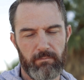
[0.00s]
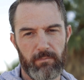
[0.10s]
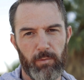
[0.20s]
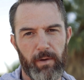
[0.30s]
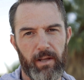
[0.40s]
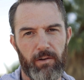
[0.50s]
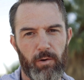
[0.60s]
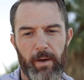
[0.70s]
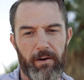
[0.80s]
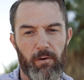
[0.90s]
No, bat
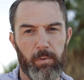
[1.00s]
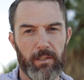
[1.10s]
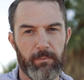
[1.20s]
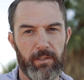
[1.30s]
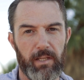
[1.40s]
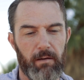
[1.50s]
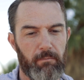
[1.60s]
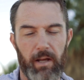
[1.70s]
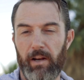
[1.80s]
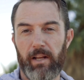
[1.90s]
no battery replacement yet.
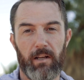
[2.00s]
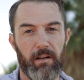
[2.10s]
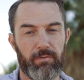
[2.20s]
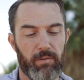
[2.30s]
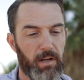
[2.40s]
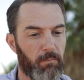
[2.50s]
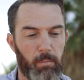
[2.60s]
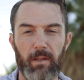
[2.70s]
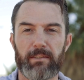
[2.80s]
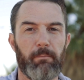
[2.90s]
My Nikon F3, I'm
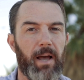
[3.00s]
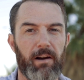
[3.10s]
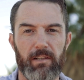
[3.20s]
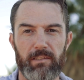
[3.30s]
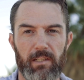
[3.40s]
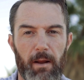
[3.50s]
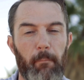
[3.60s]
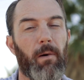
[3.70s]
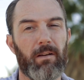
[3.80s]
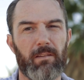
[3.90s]
replacing batteries in it
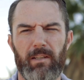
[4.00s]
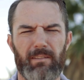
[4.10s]
monthly.